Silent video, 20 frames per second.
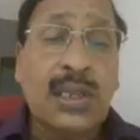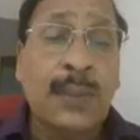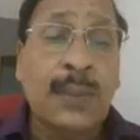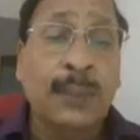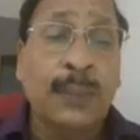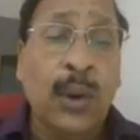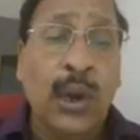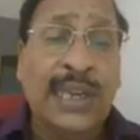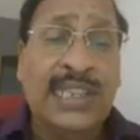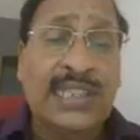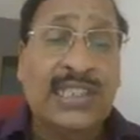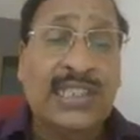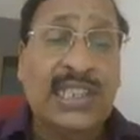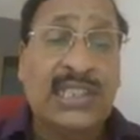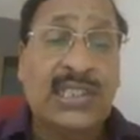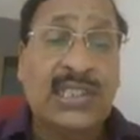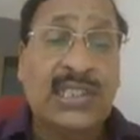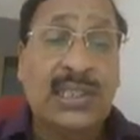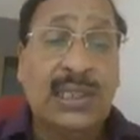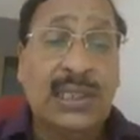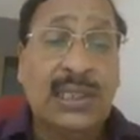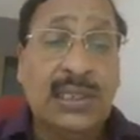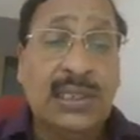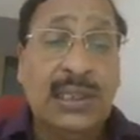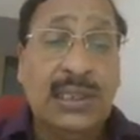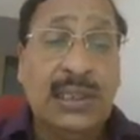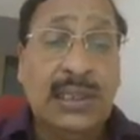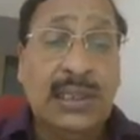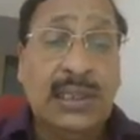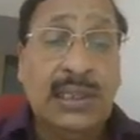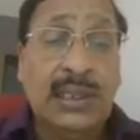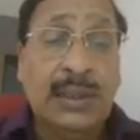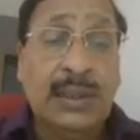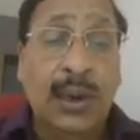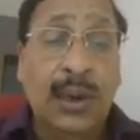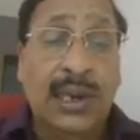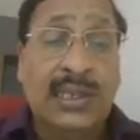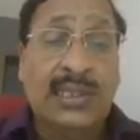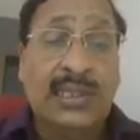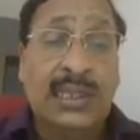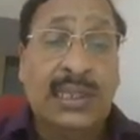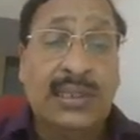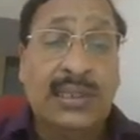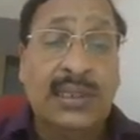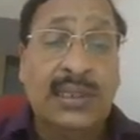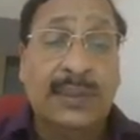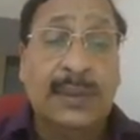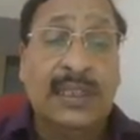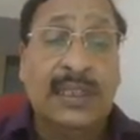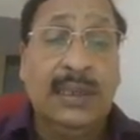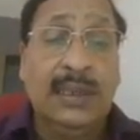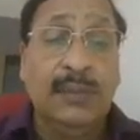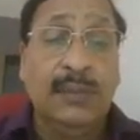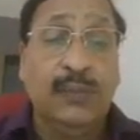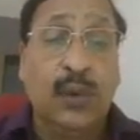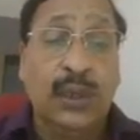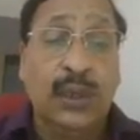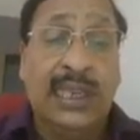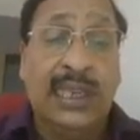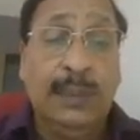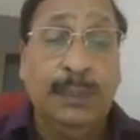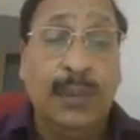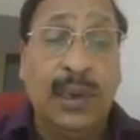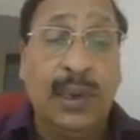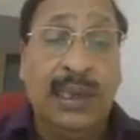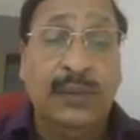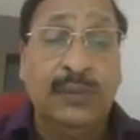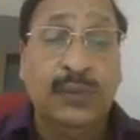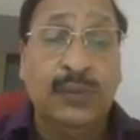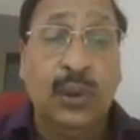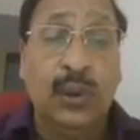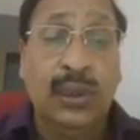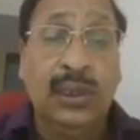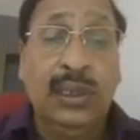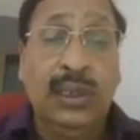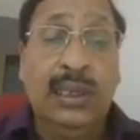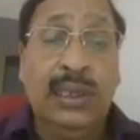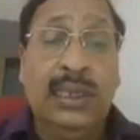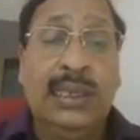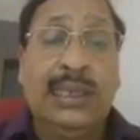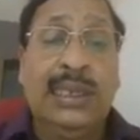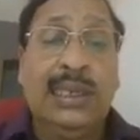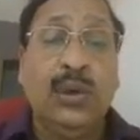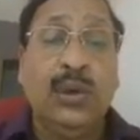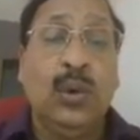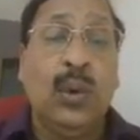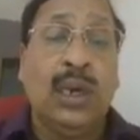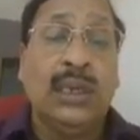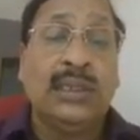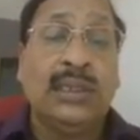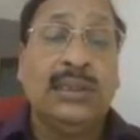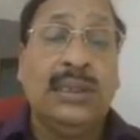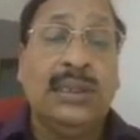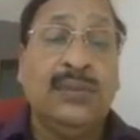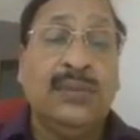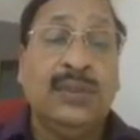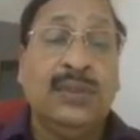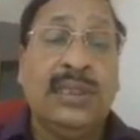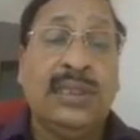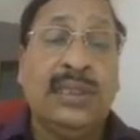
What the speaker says: 0.6. 0.6, it will begin 14.4 kilowatt. This